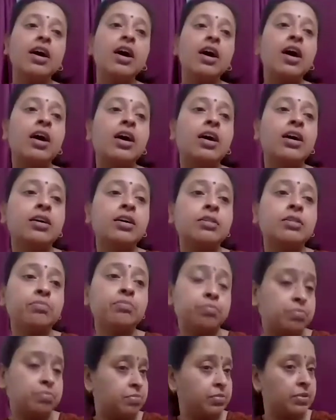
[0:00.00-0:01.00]
a
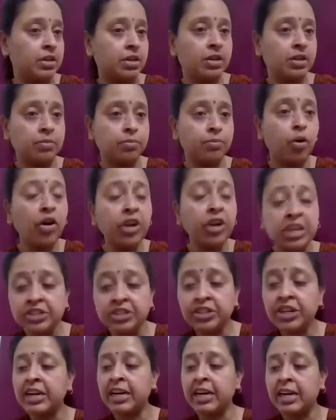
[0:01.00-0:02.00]

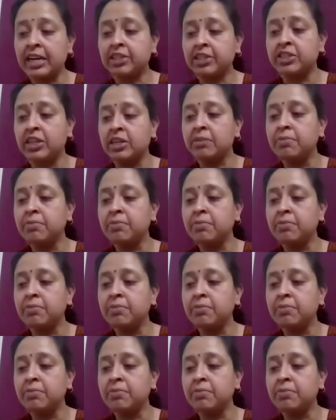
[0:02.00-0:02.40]
monetary relation.